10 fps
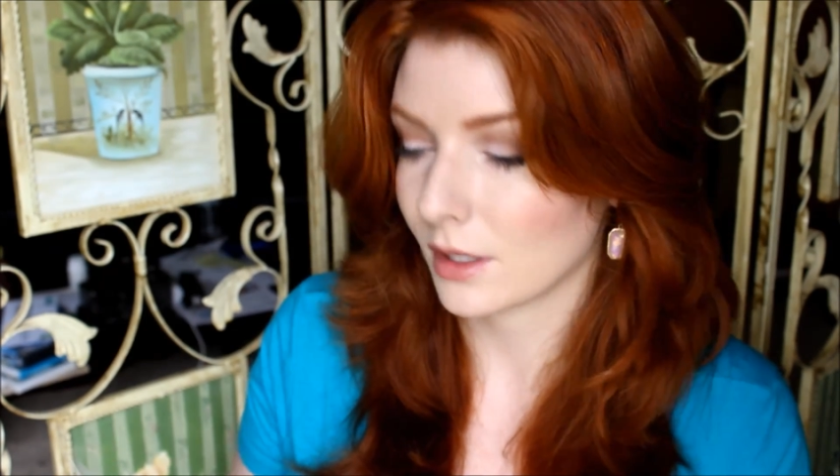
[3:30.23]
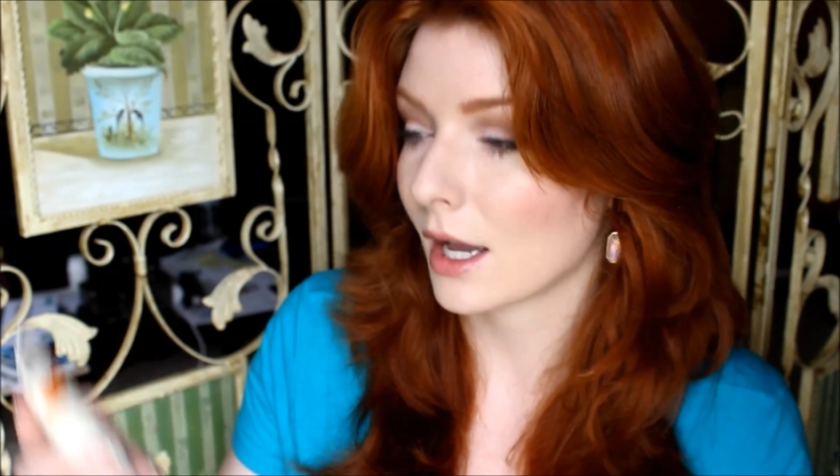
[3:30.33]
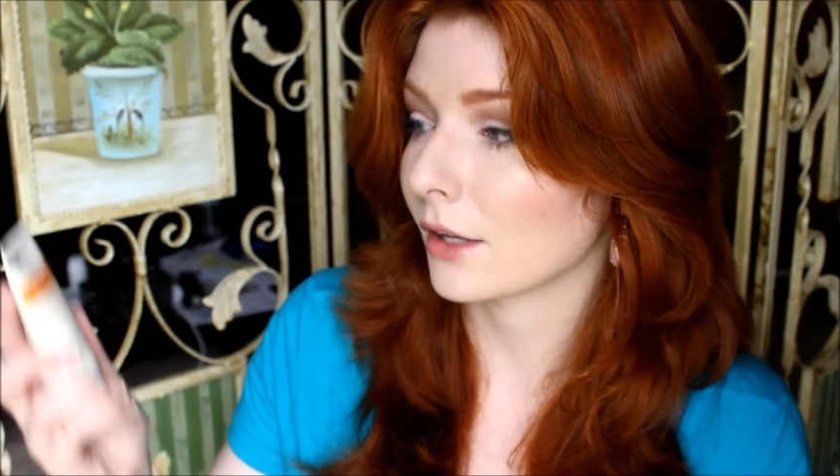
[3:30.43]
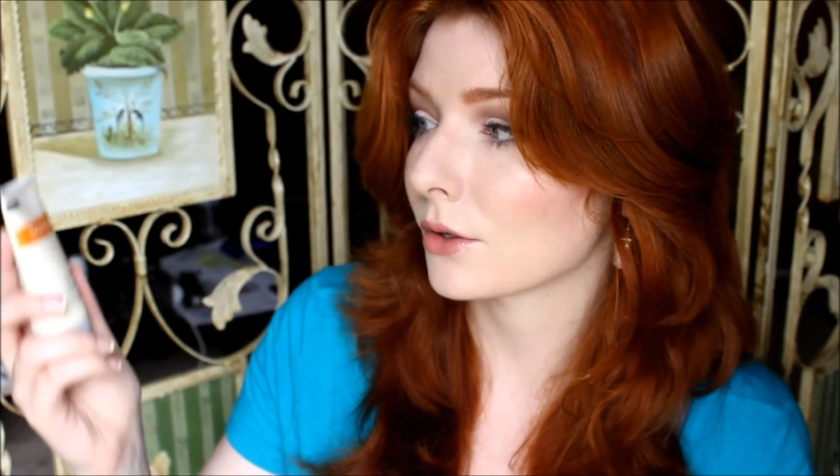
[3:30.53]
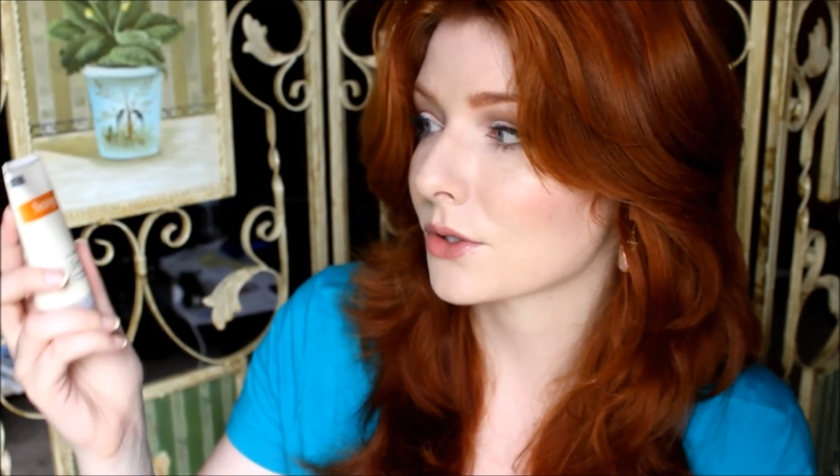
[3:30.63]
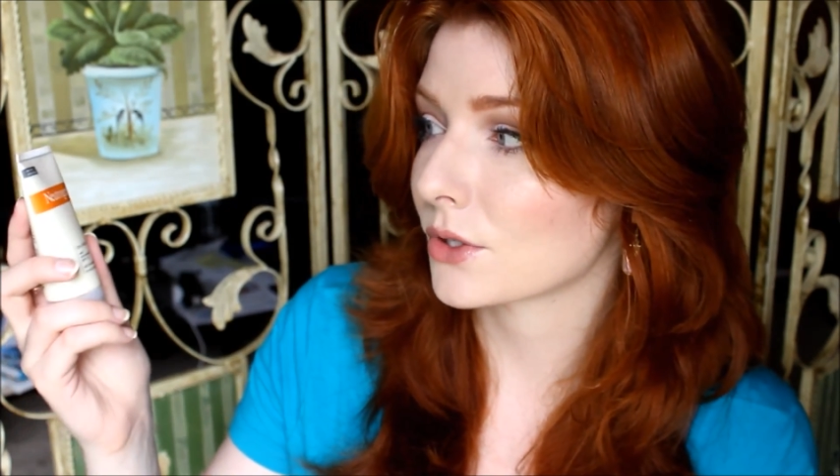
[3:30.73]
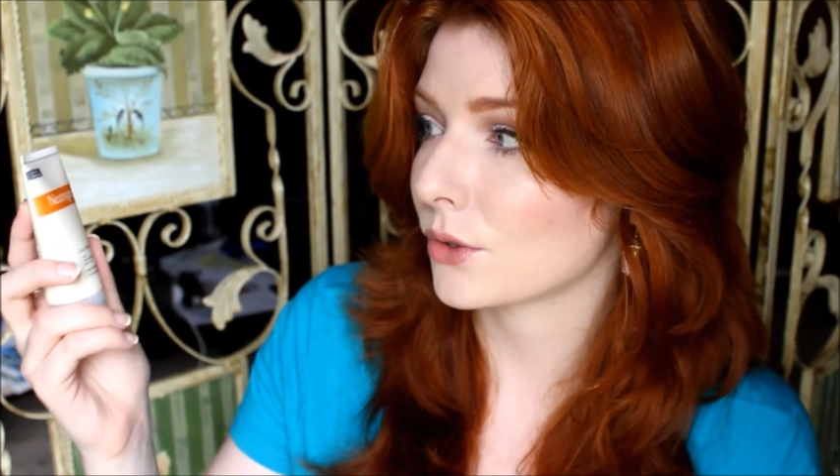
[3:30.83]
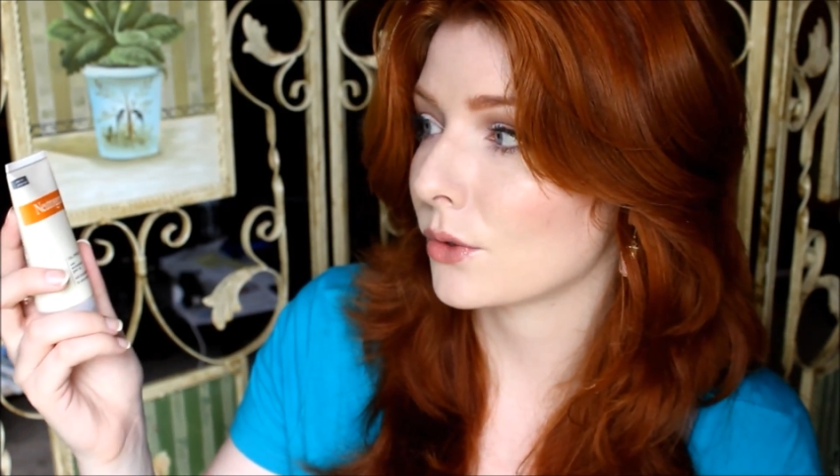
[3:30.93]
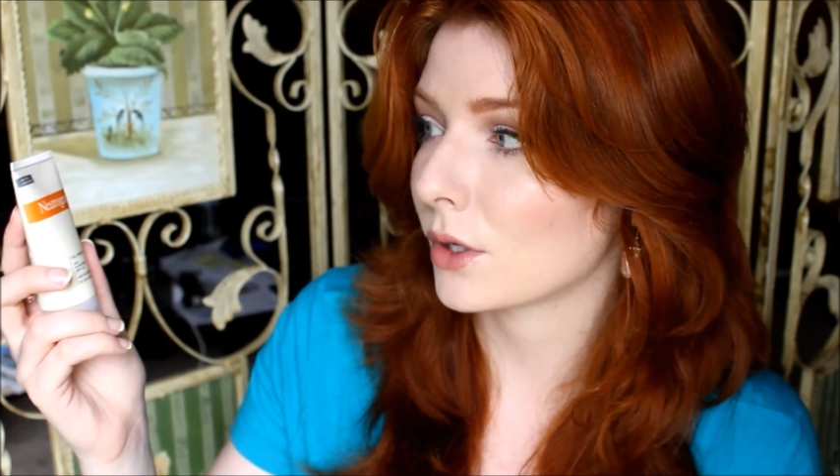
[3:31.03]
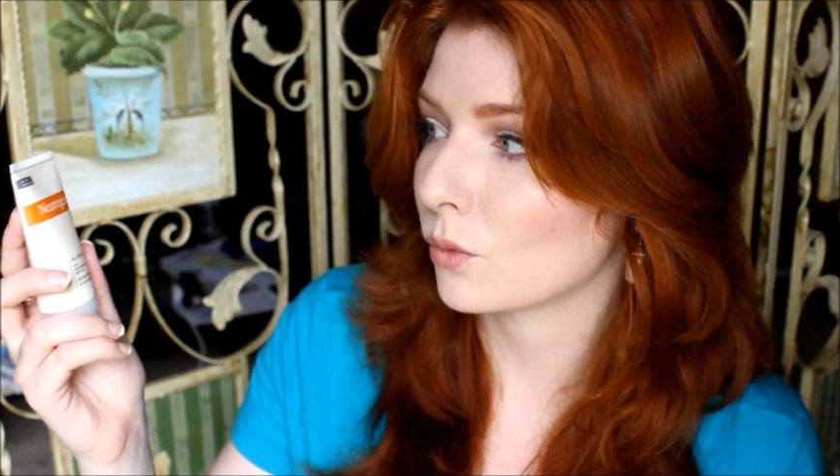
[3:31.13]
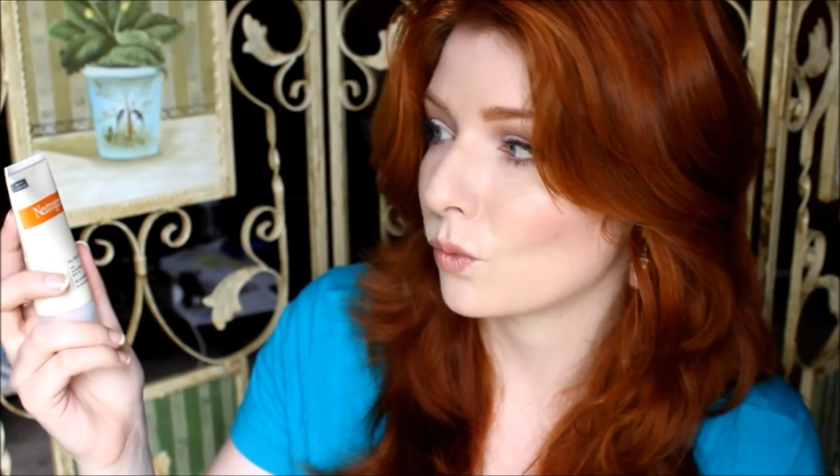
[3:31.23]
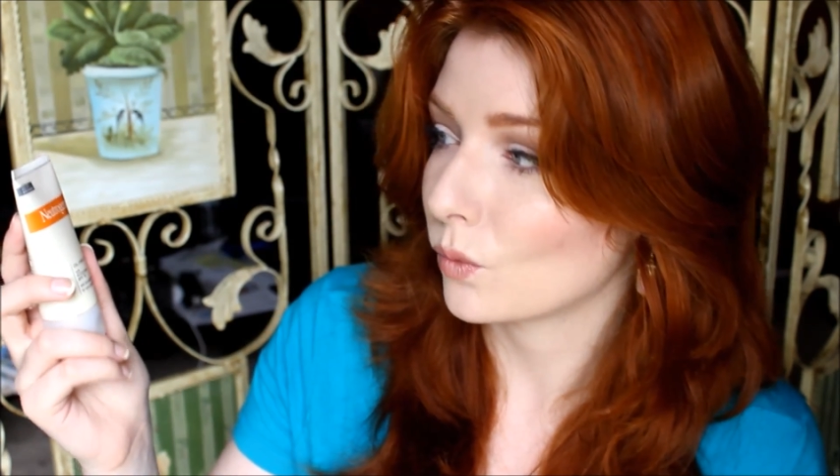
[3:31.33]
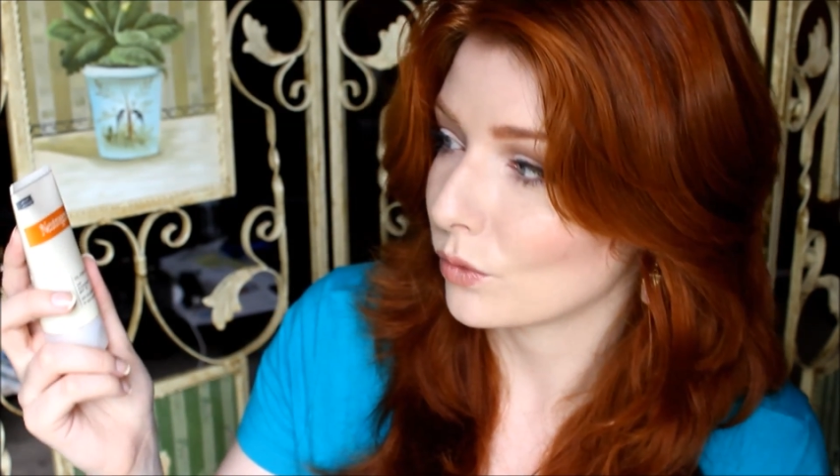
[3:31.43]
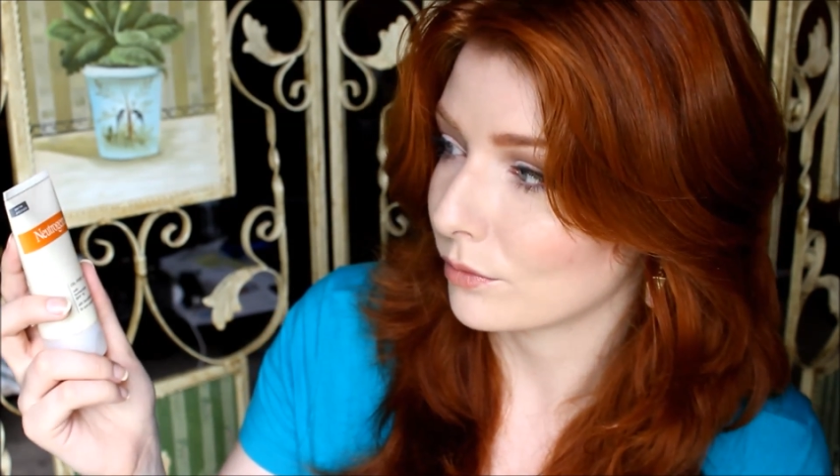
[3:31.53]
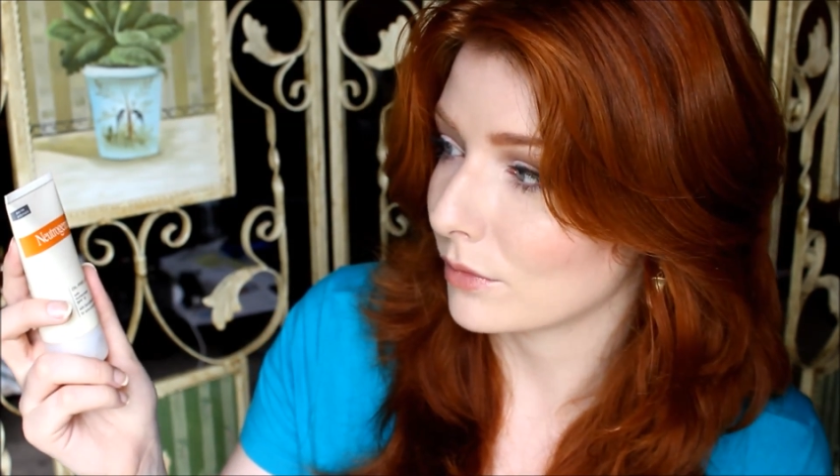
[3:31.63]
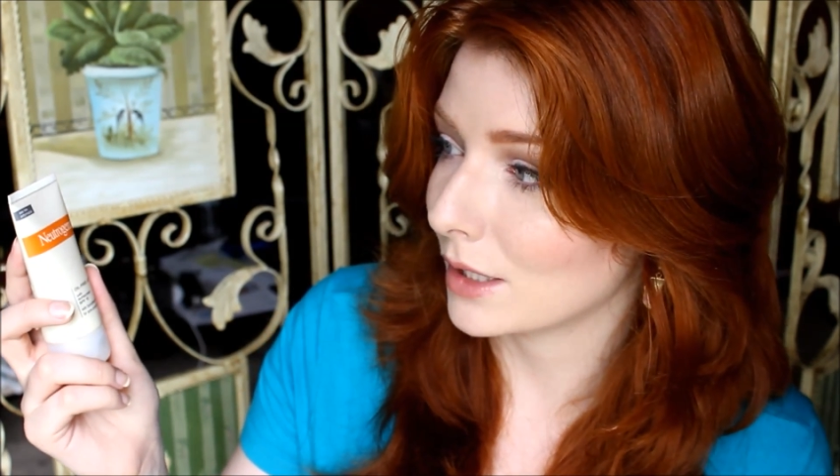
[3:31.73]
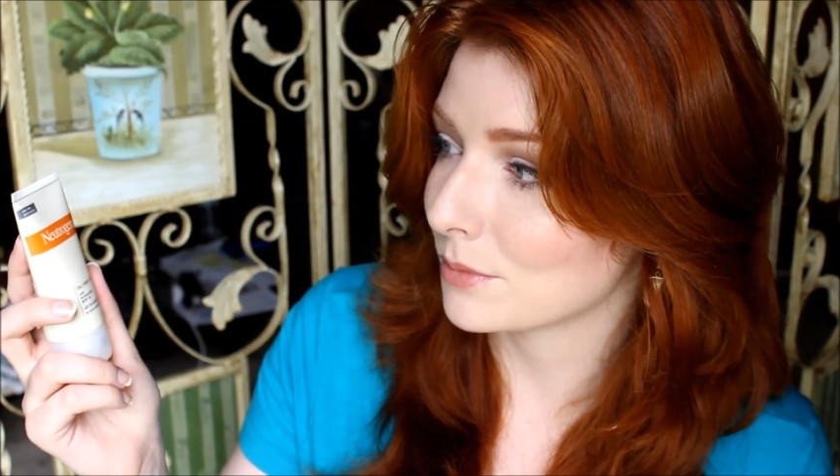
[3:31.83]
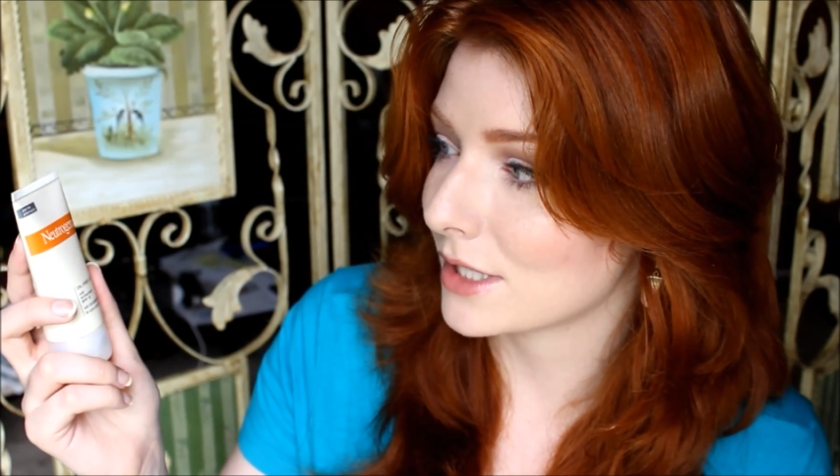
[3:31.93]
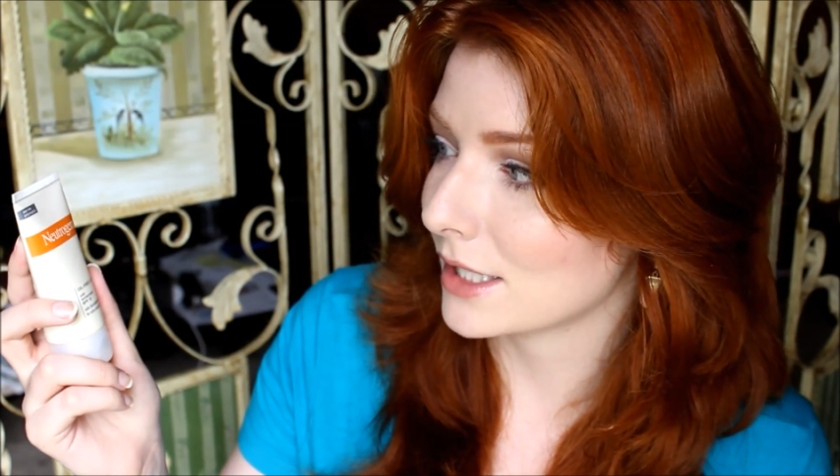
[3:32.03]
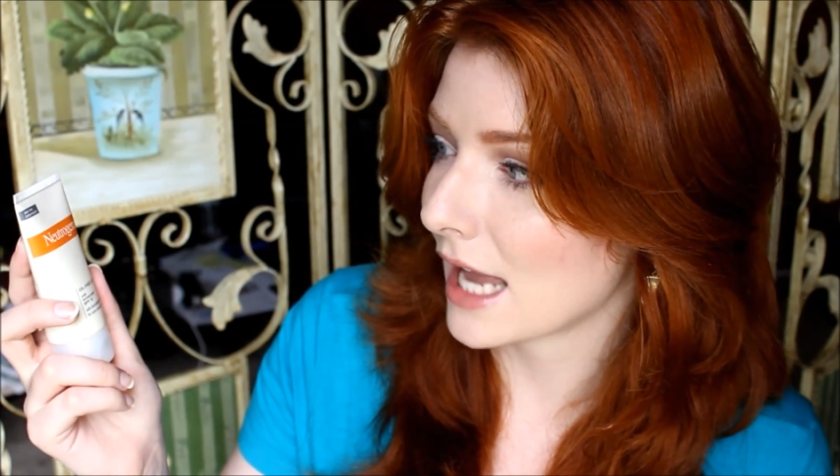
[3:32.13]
I also emptied